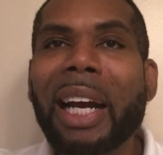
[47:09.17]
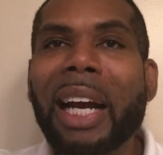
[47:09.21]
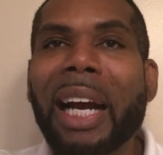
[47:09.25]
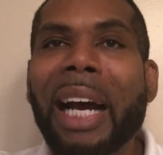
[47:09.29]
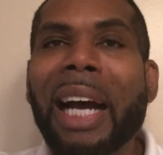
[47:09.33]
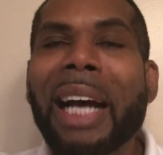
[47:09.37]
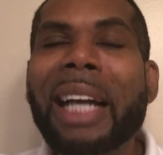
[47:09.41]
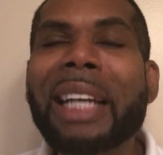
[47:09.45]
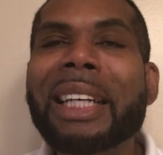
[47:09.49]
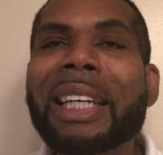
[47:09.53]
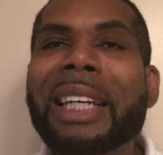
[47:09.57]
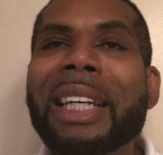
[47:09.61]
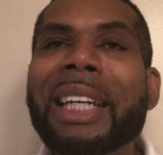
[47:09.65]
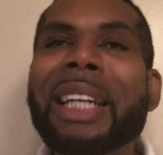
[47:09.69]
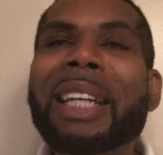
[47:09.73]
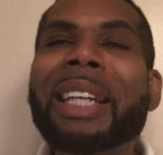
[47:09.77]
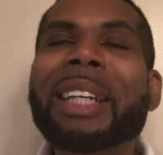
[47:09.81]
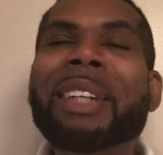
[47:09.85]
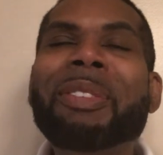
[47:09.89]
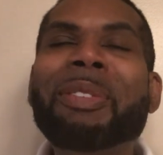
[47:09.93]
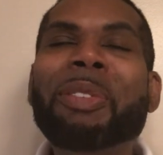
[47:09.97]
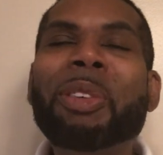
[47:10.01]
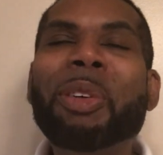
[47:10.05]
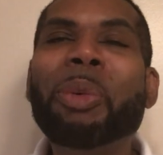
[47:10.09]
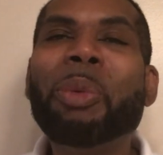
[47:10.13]
I
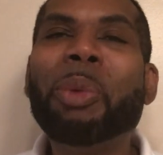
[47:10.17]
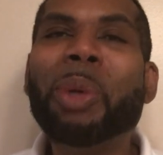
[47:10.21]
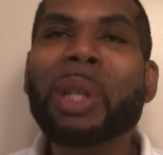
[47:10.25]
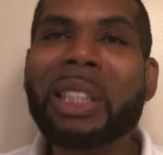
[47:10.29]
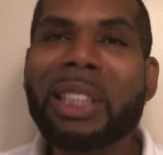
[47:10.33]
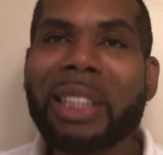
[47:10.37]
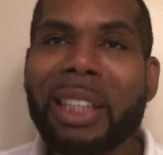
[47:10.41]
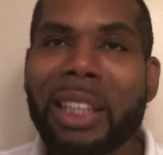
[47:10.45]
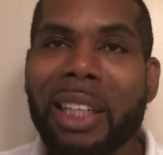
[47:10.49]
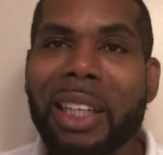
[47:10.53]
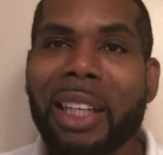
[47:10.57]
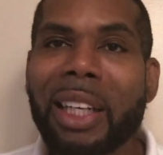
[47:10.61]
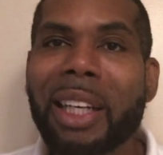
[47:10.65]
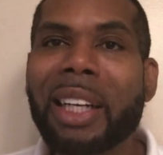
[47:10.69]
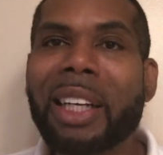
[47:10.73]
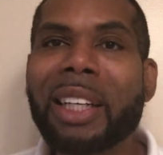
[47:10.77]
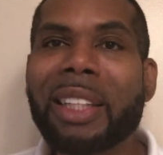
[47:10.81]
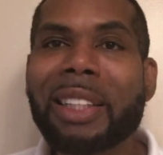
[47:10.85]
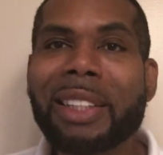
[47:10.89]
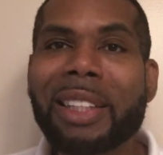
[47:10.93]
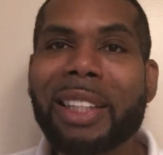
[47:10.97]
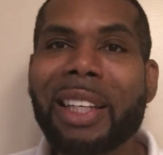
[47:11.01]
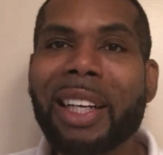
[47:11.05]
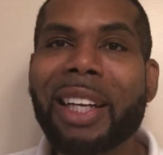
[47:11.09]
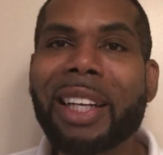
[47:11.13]
never want to hear
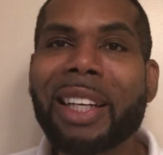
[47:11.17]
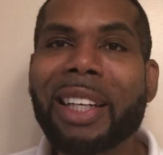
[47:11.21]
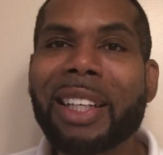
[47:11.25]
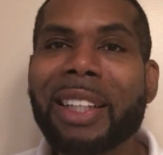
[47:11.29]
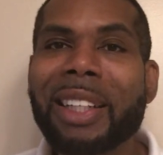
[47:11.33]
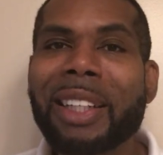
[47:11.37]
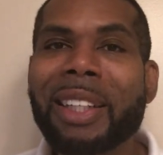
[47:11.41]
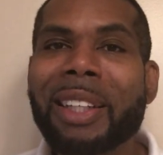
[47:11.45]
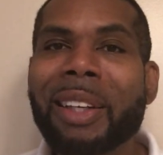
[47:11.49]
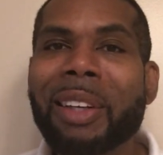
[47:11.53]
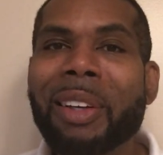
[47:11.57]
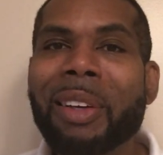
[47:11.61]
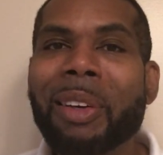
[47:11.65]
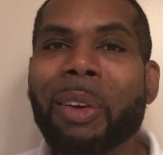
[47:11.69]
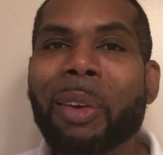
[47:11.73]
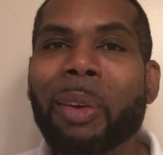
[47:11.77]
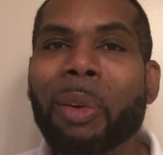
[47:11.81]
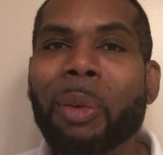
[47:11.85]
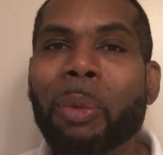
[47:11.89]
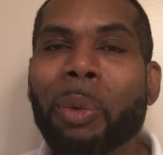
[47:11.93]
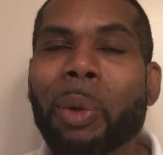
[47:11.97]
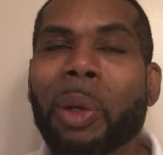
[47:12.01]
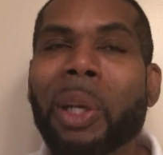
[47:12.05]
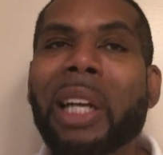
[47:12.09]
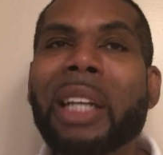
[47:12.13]
us say,
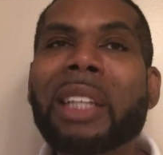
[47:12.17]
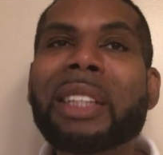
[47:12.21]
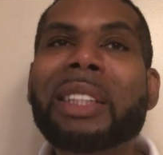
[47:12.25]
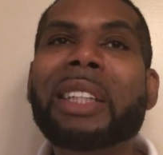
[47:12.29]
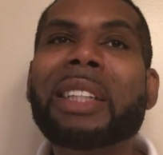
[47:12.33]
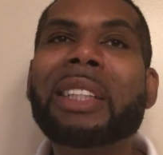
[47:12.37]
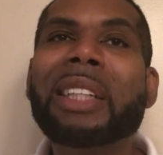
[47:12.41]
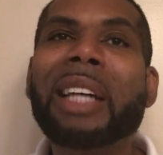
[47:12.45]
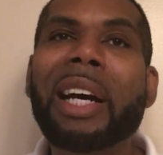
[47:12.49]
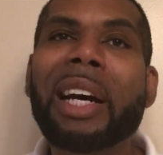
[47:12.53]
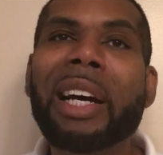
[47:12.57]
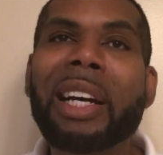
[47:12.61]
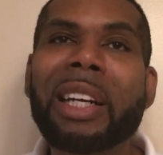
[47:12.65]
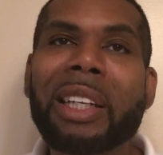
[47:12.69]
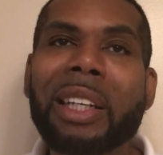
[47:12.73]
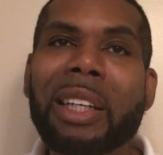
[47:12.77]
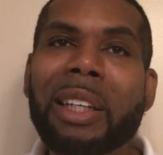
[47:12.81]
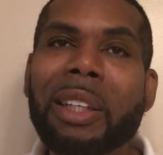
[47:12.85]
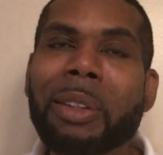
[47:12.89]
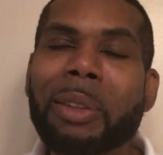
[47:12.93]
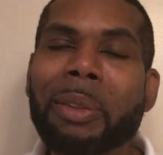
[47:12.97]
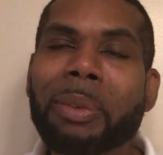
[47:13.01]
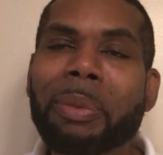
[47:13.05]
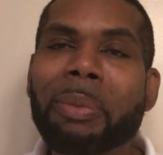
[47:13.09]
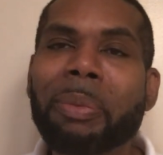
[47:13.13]
well, that's just how I
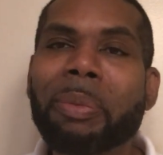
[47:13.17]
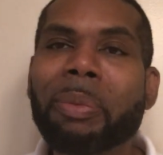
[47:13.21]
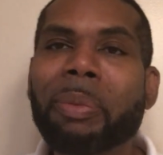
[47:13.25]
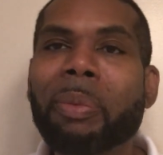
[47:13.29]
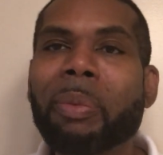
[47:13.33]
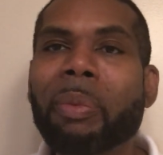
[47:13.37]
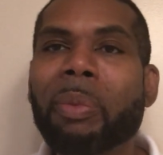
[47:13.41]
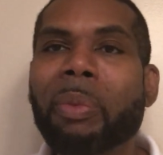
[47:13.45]
am.